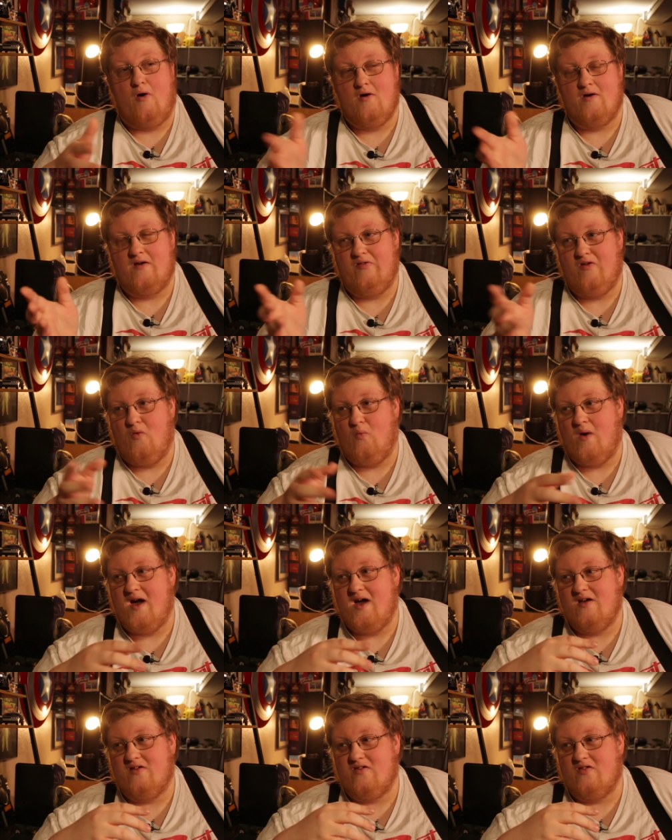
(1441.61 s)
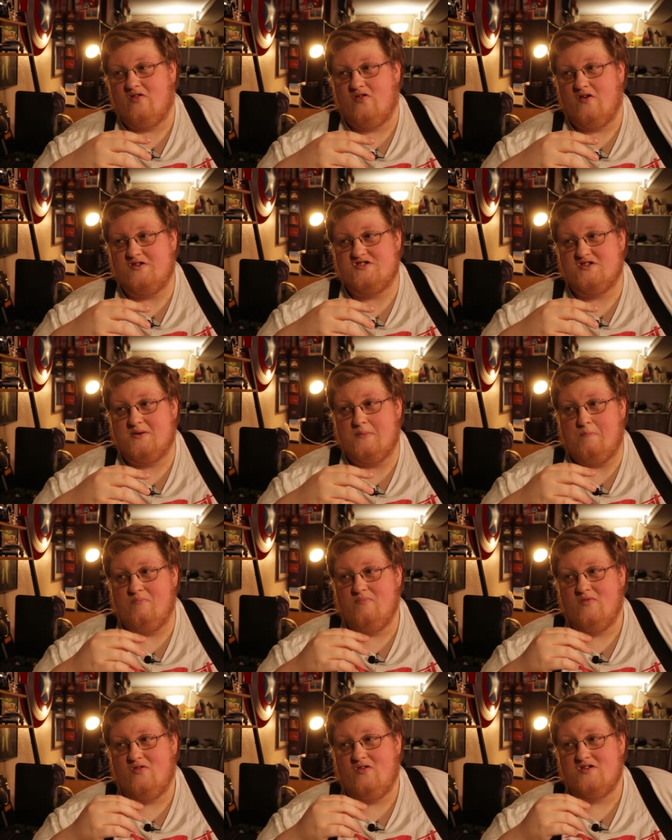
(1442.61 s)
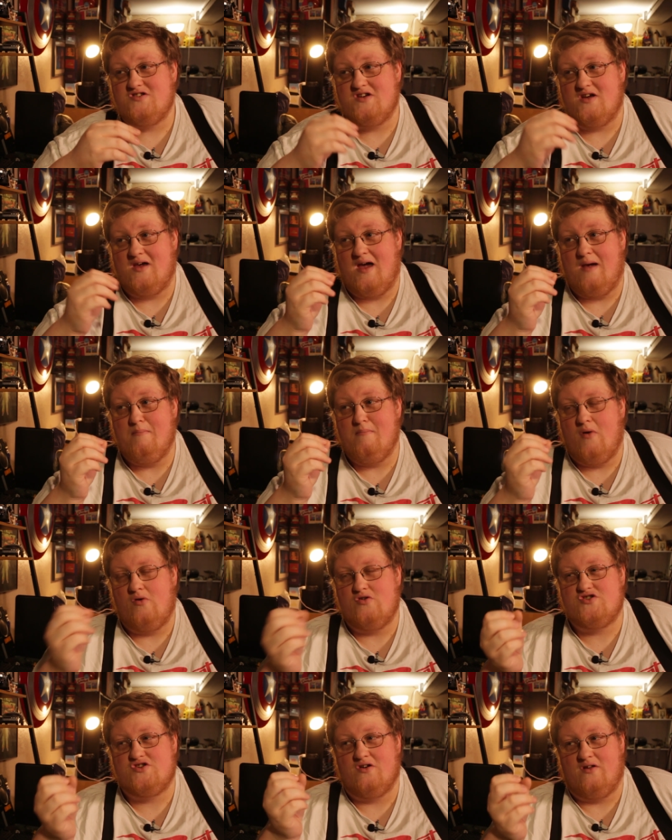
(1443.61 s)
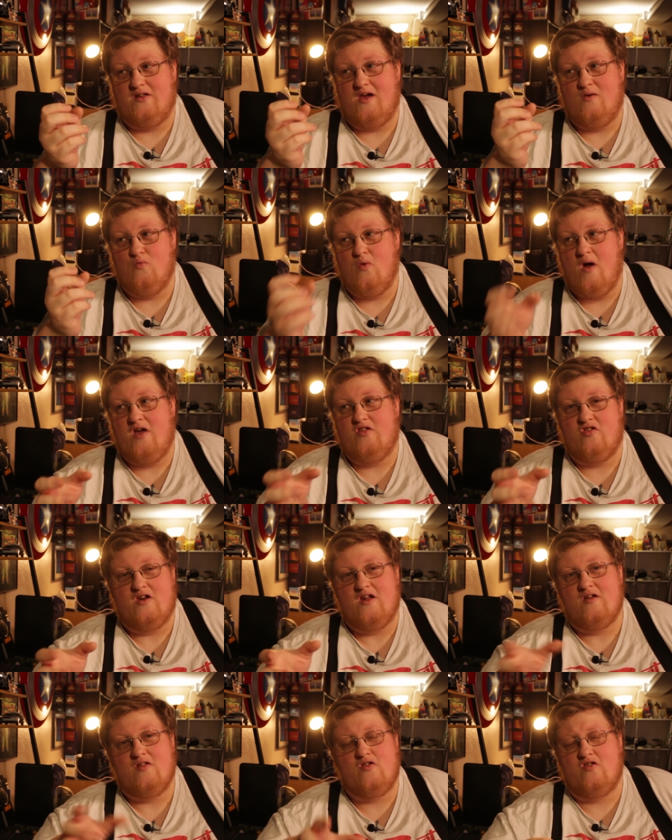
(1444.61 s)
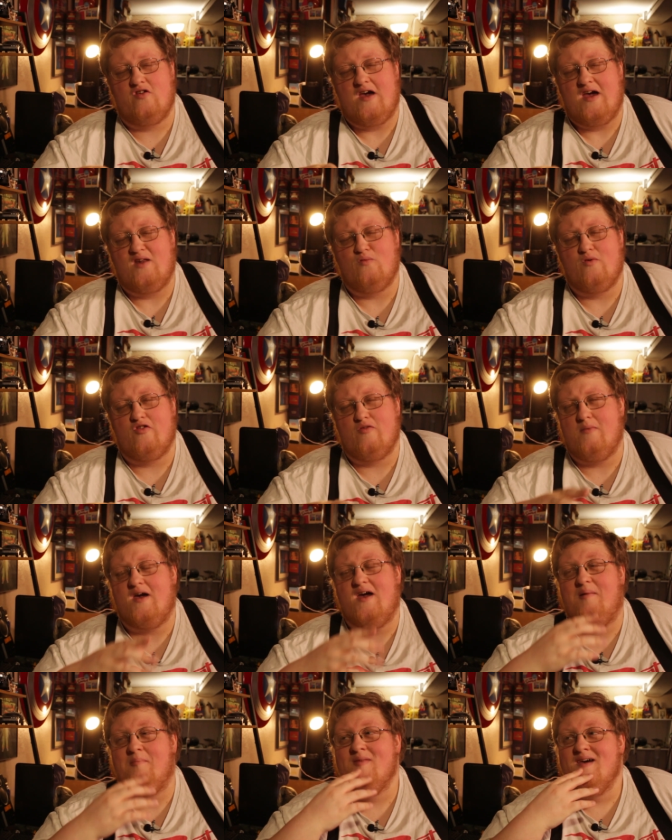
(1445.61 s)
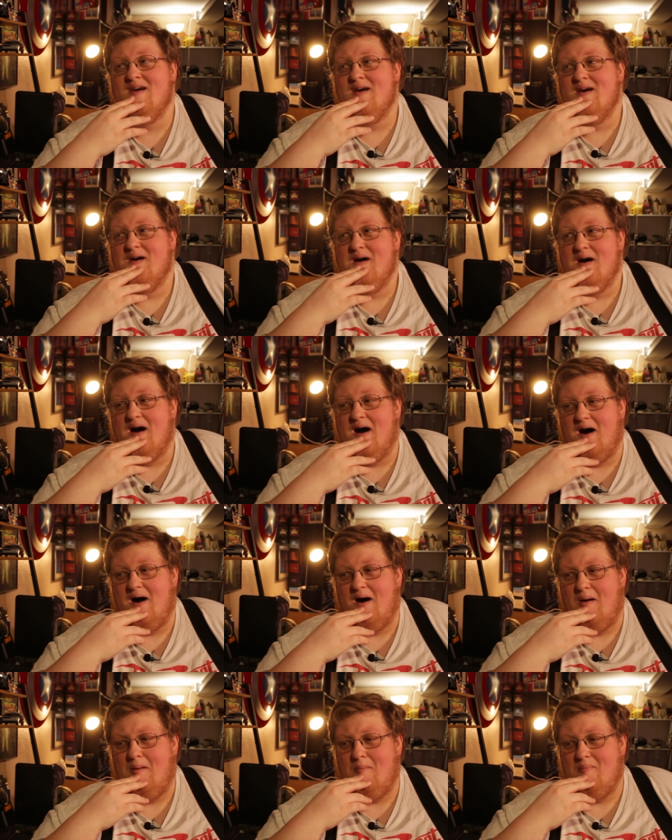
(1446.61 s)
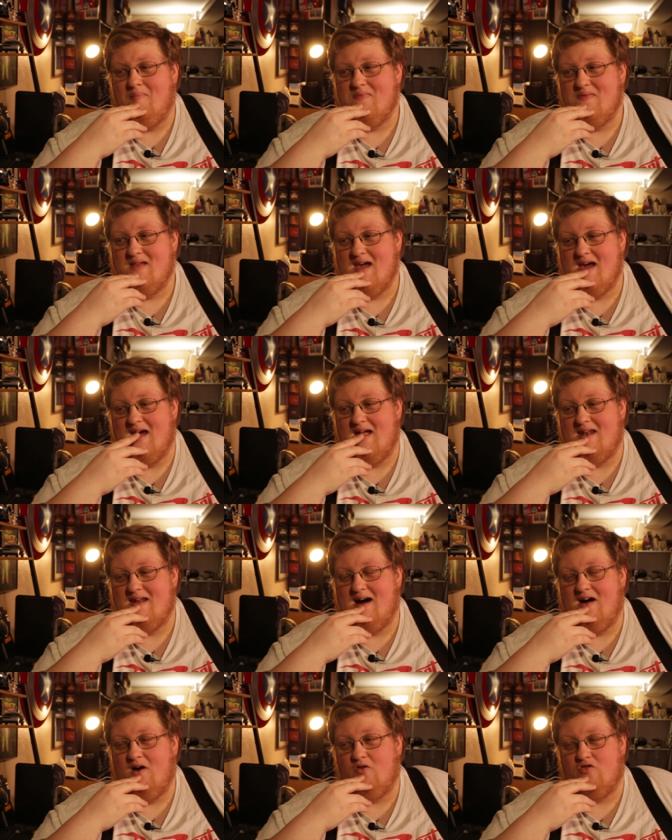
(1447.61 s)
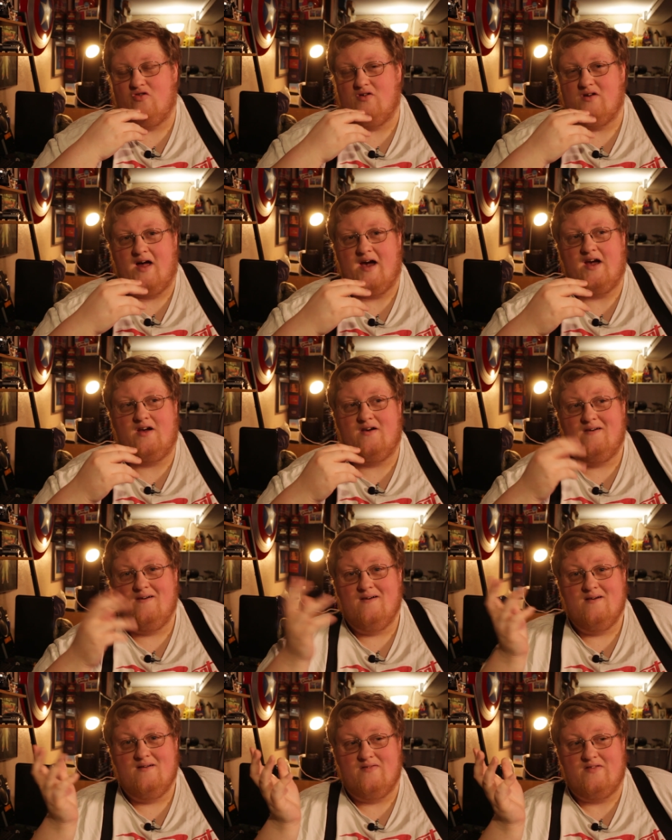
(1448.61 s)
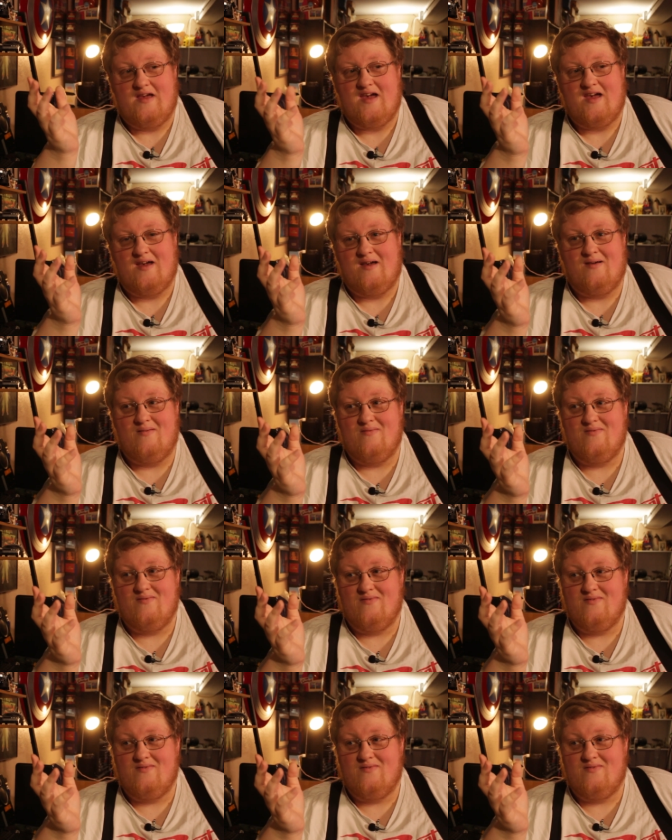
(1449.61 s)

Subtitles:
parting their ways. It's such a emotionally resonant scene with me. And I also like I